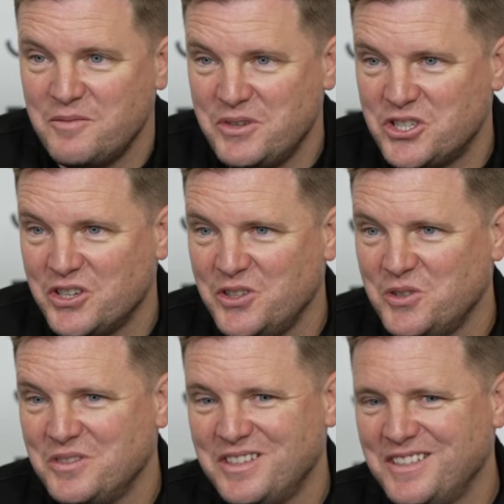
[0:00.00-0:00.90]
me tell you,
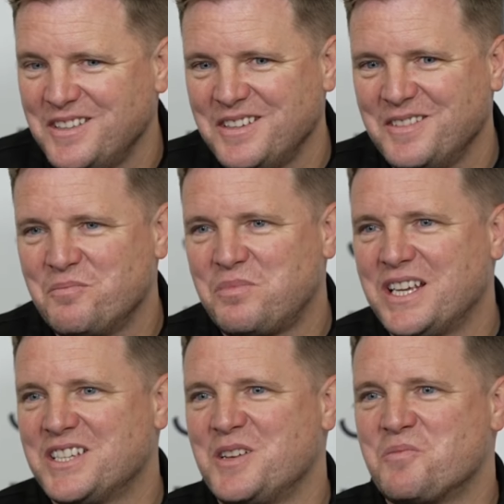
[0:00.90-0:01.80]
uh,
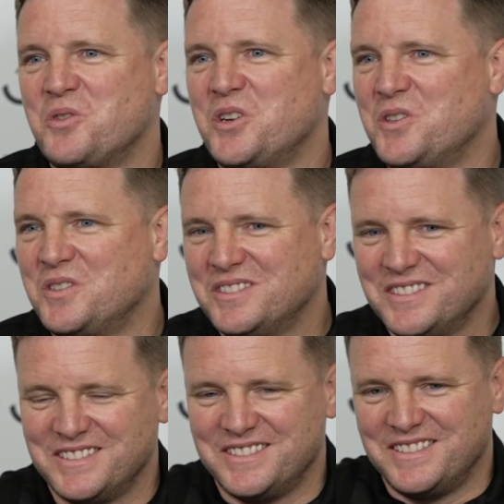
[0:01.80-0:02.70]
players like Bruno,
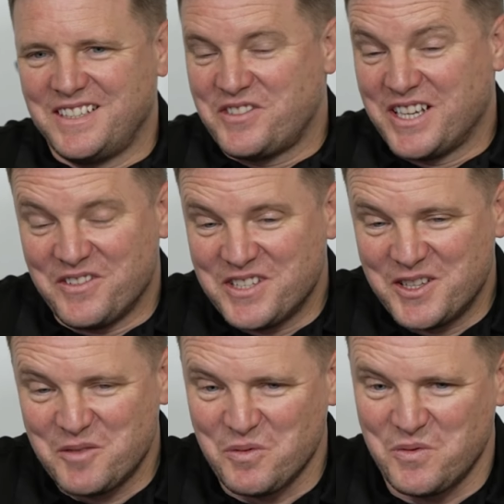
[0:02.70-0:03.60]
I think I've said
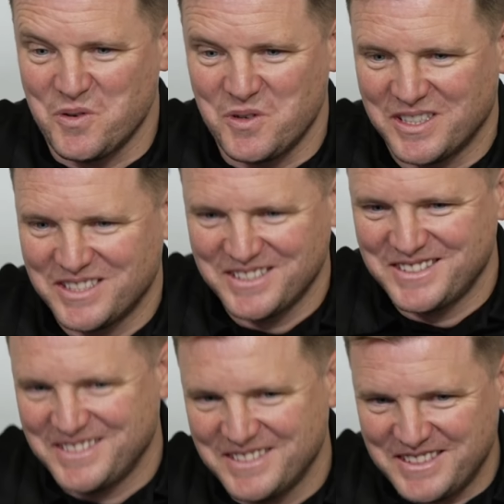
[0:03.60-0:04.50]
this before,
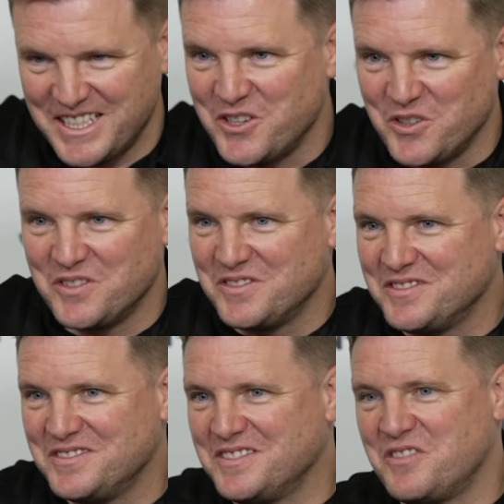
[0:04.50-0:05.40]
they're not
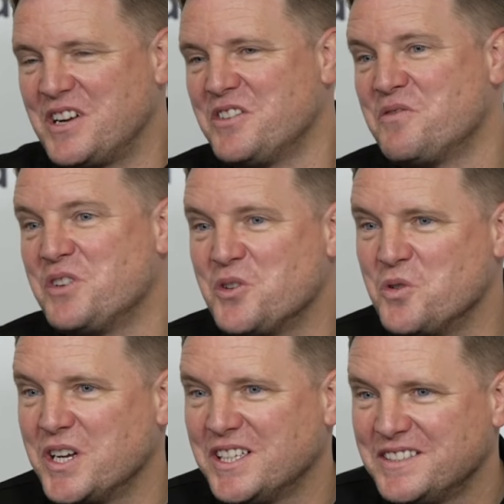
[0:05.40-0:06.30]
around every
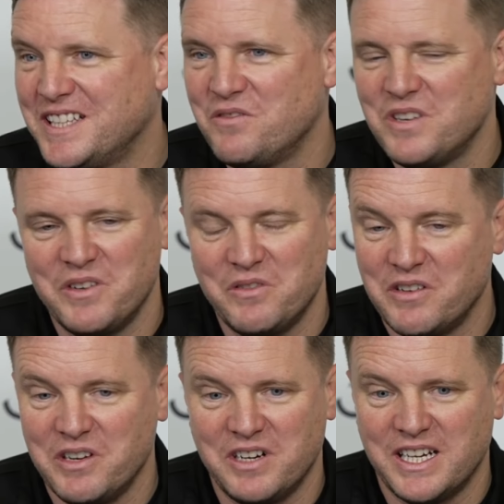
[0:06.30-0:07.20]
corner. They're very,
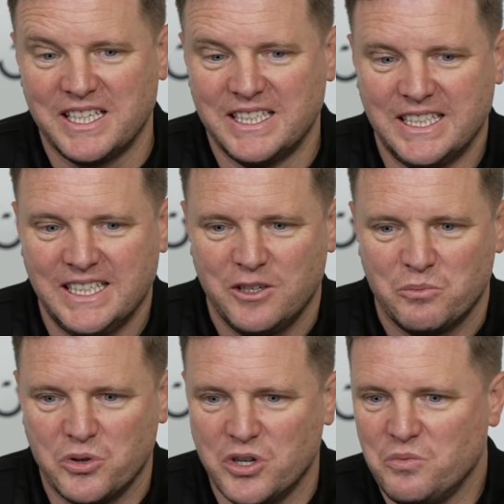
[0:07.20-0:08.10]
very rare.
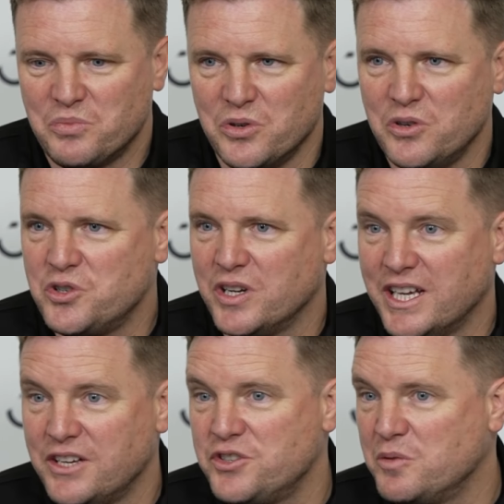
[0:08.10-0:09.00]
Bruno, Bruno should
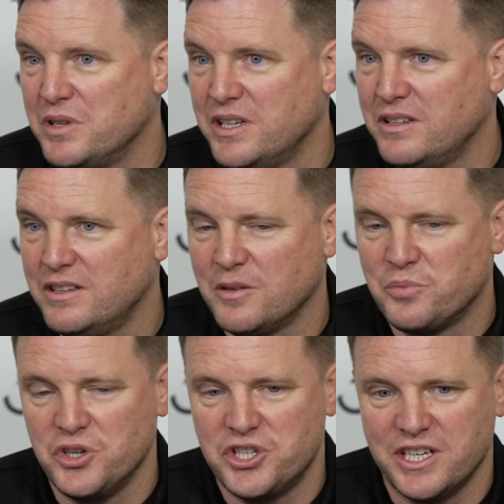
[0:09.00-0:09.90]
again should be
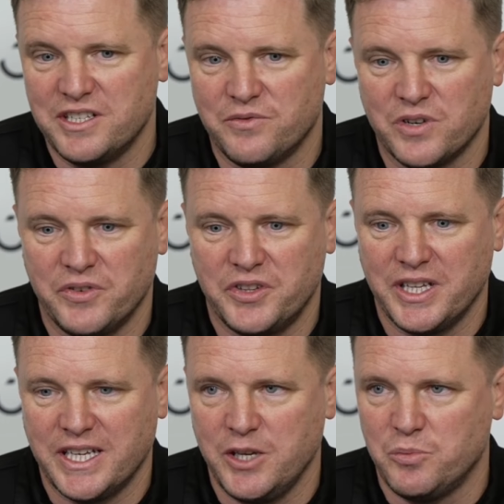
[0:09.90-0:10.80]
appreciated for everything
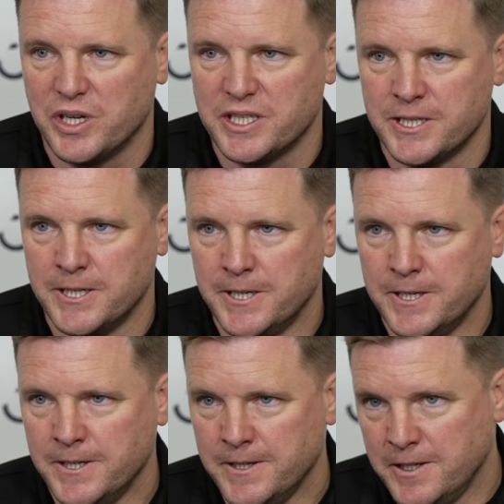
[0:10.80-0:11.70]
that he brings.
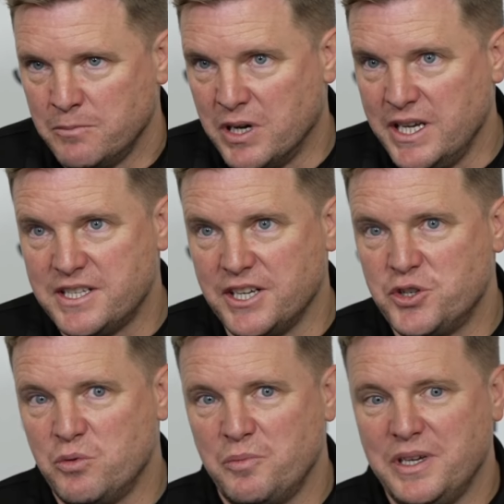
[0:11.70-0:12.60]
My
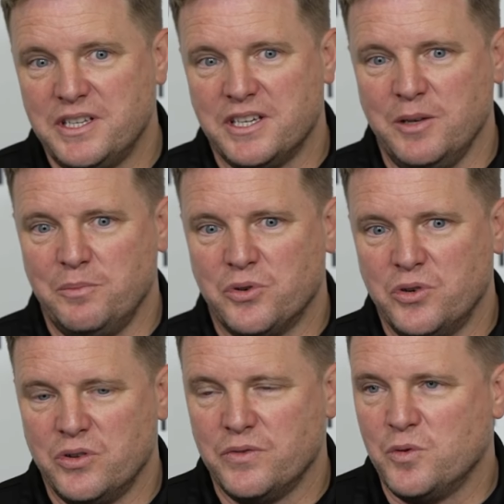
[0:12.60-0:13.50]
intention would be to keep Bruno
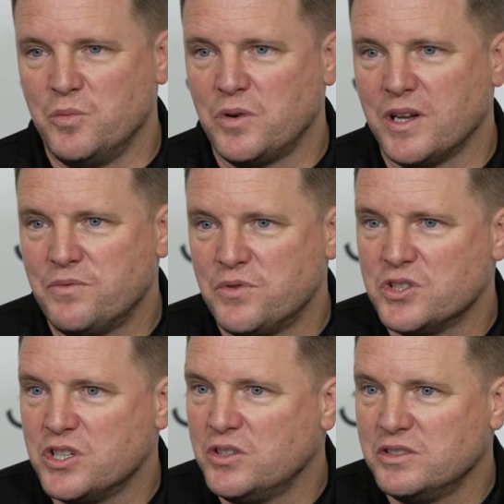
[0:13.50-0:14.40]
at the football club for as
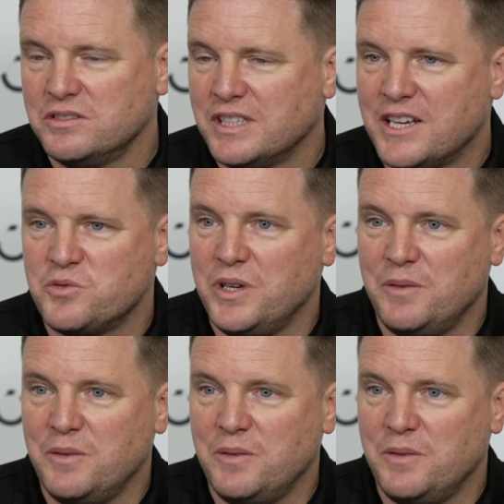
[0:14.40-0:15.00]
long as we